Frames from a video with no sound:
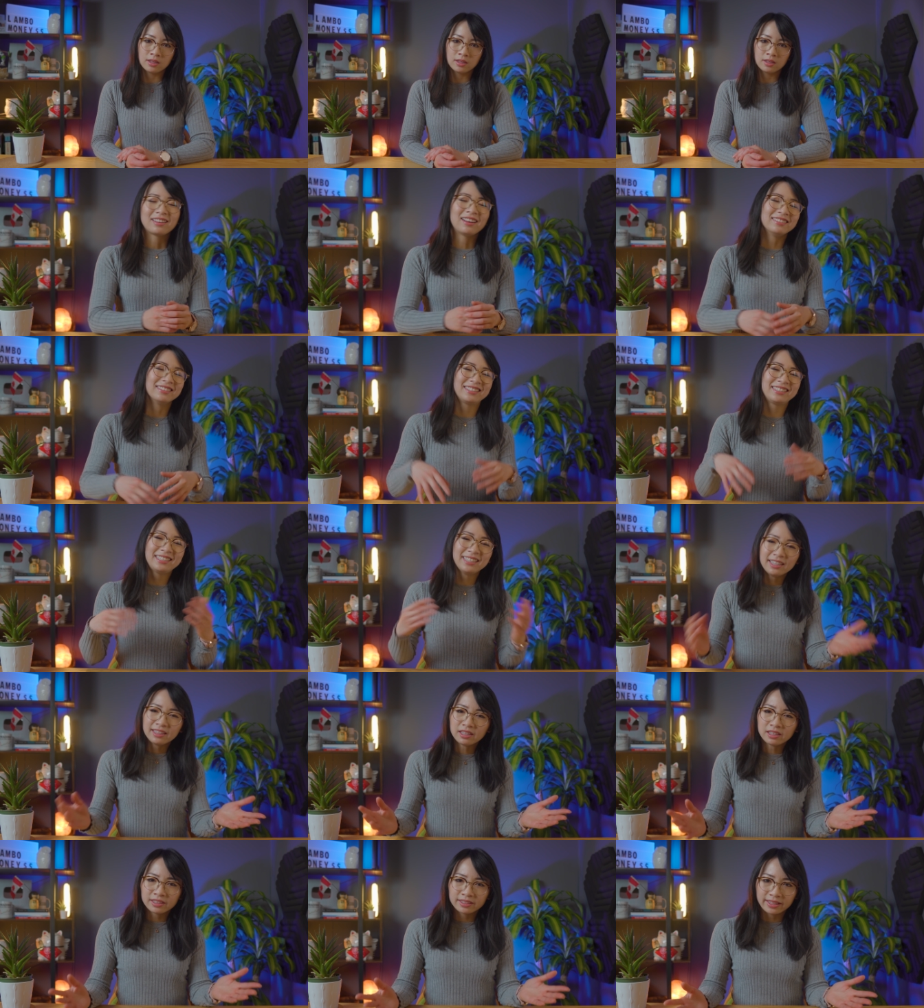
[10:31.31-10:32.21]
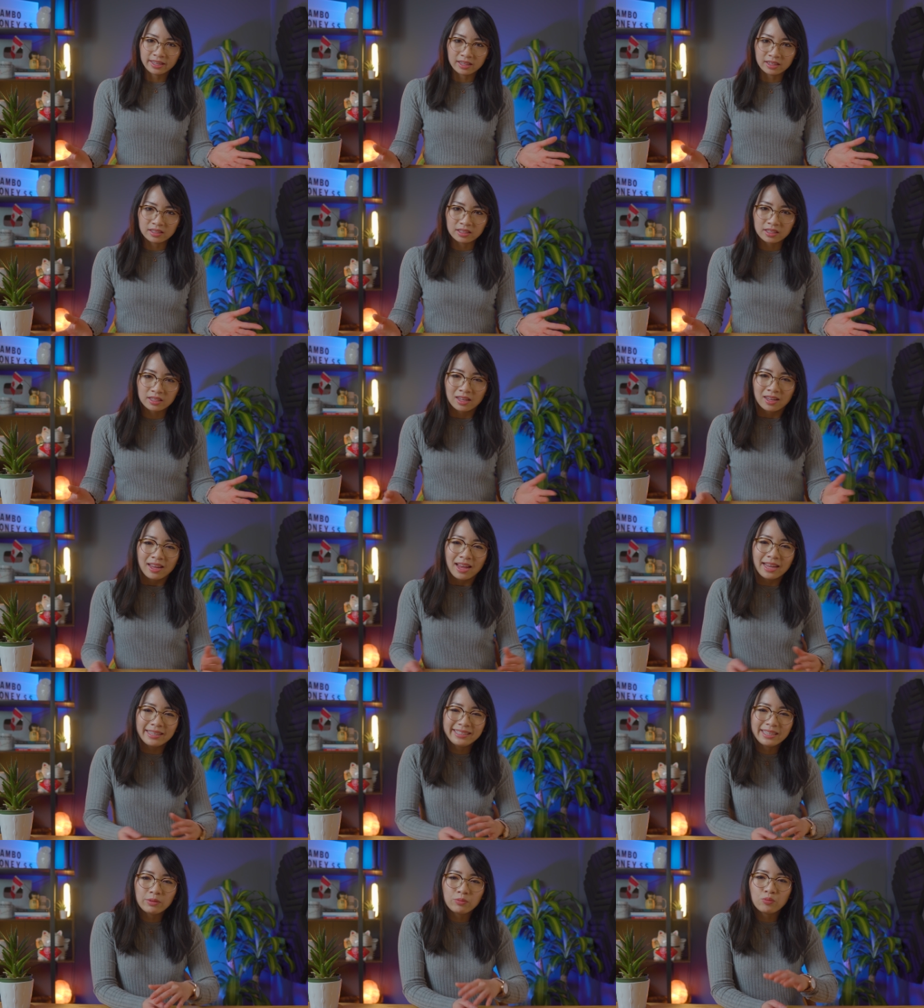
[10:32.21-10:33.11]
Consider this,
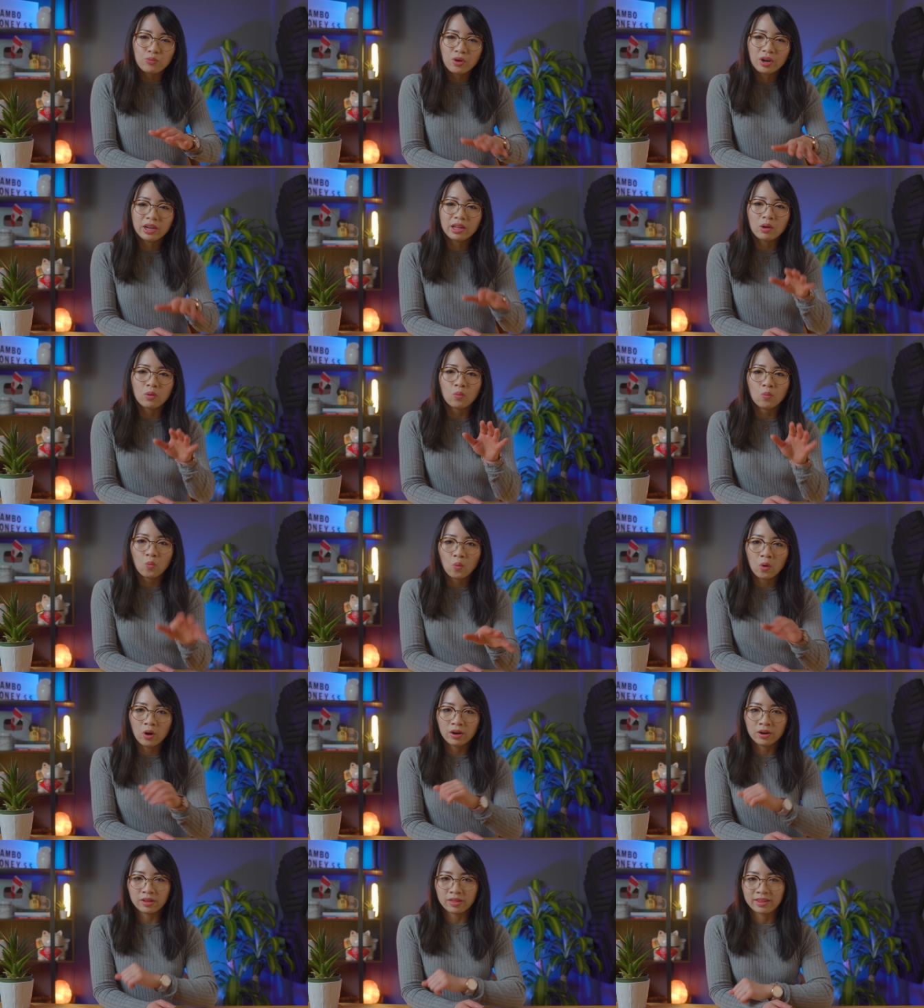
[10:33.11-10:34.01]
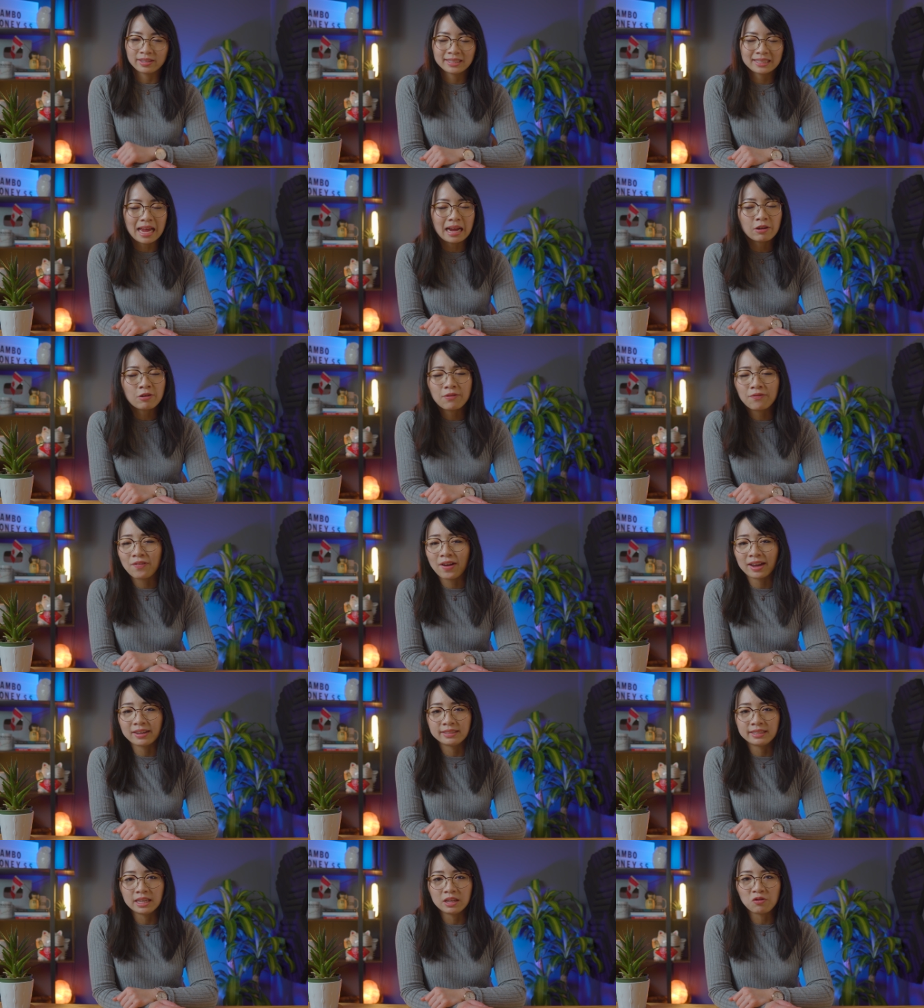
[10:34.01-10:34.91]
is it really worth
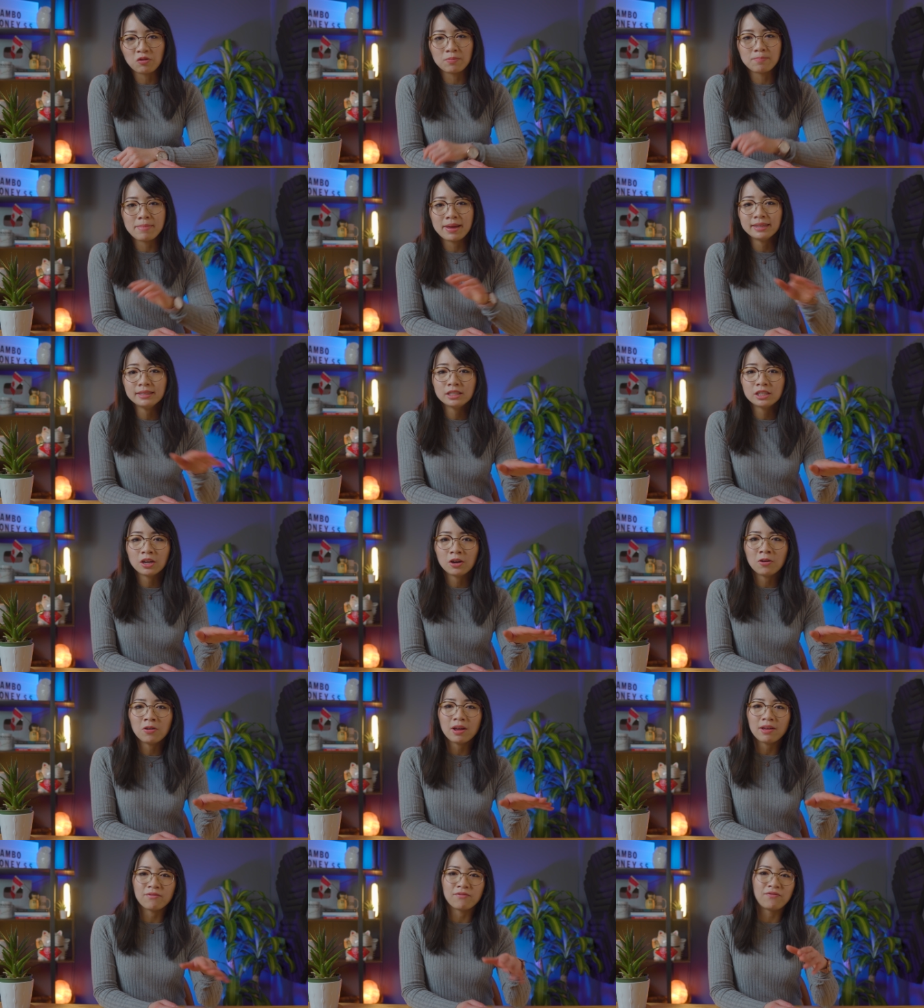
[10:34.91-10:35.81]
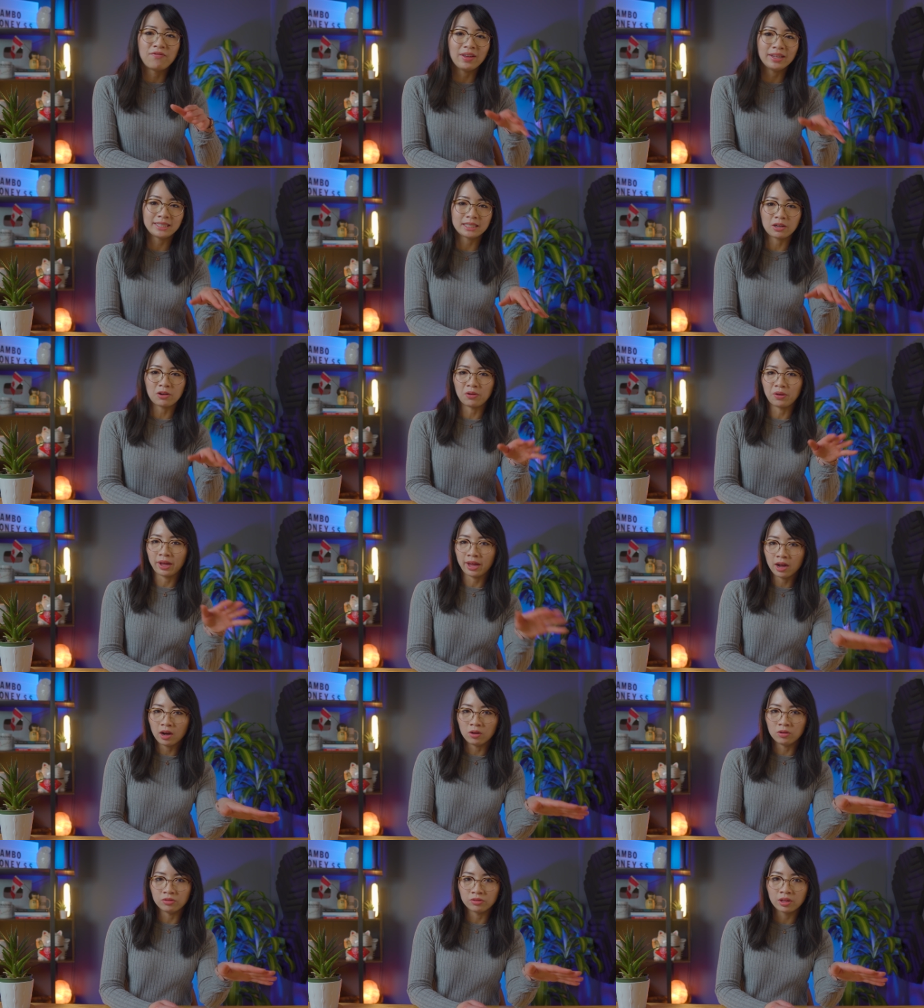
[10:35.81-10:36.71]
sacrificing your mental and physical
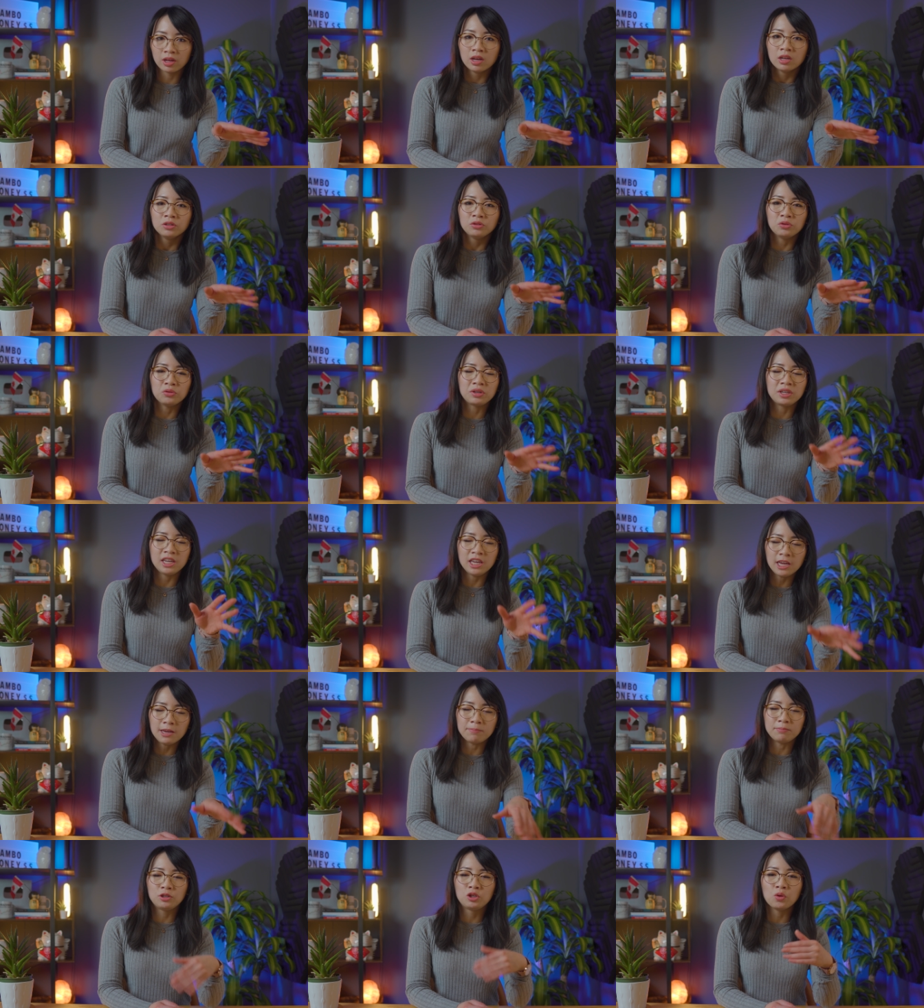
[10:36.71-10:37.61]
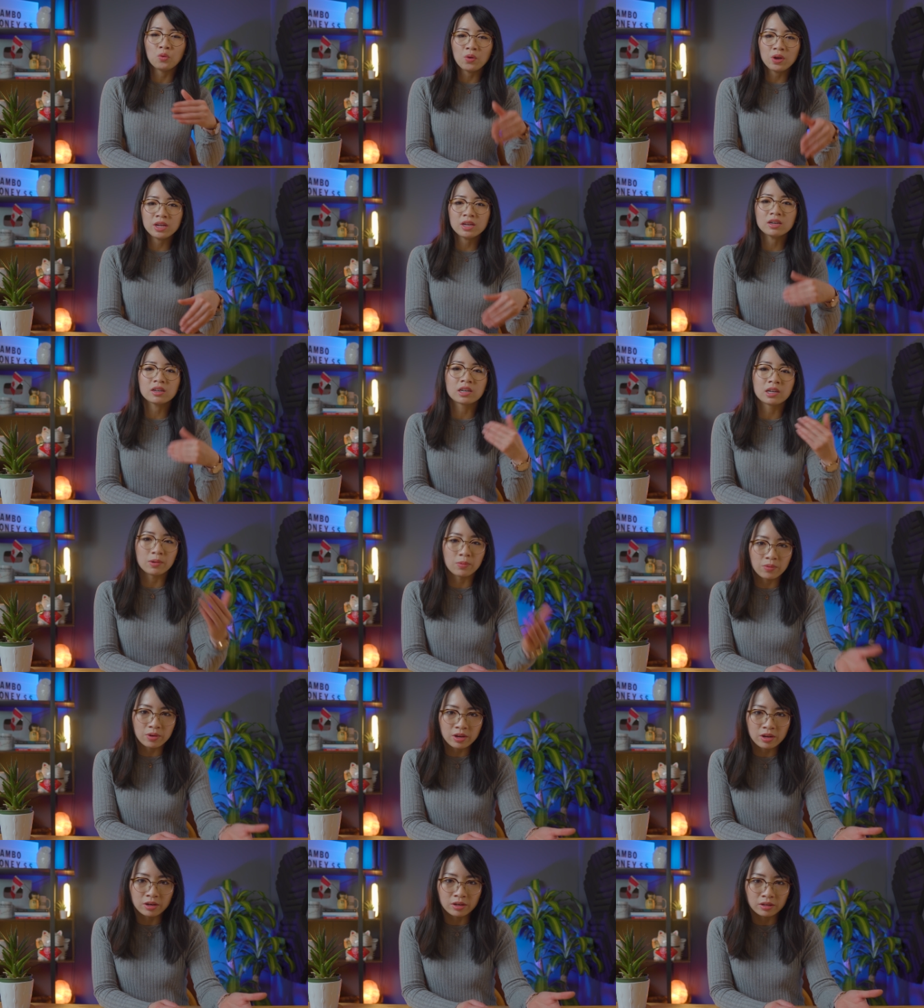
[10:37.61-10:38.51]
health to keep doing a
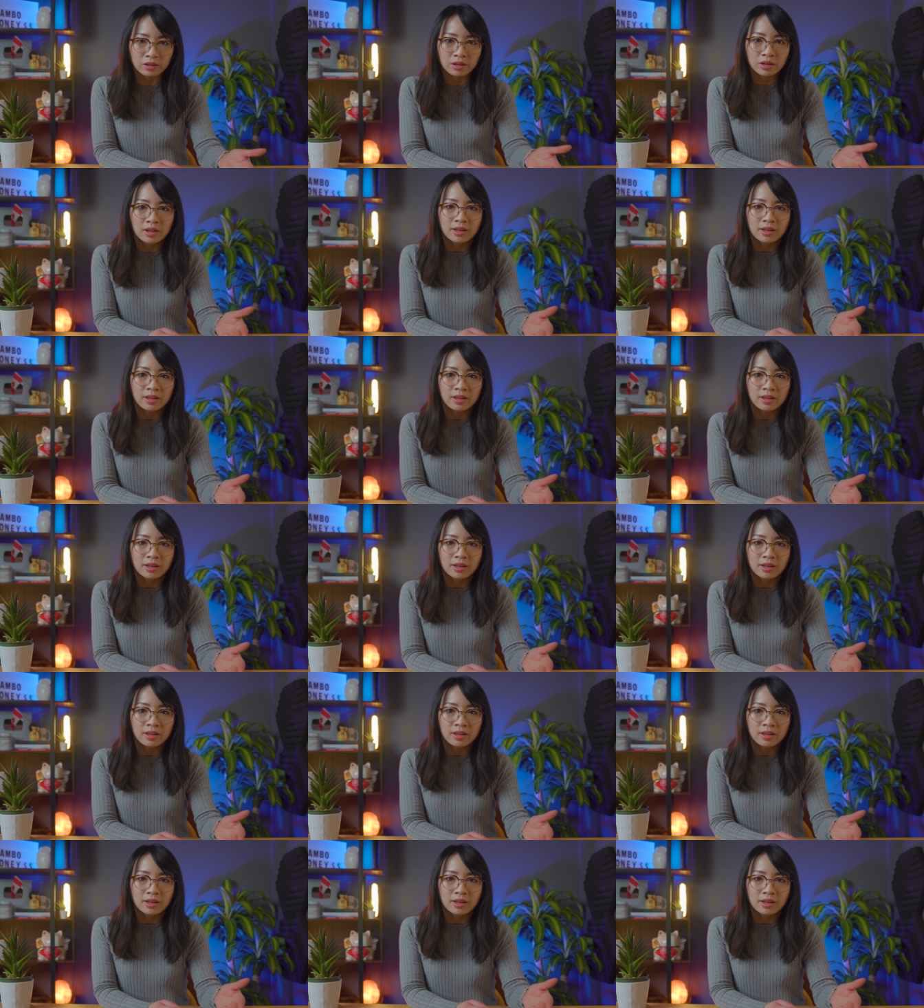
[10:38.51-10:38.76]
career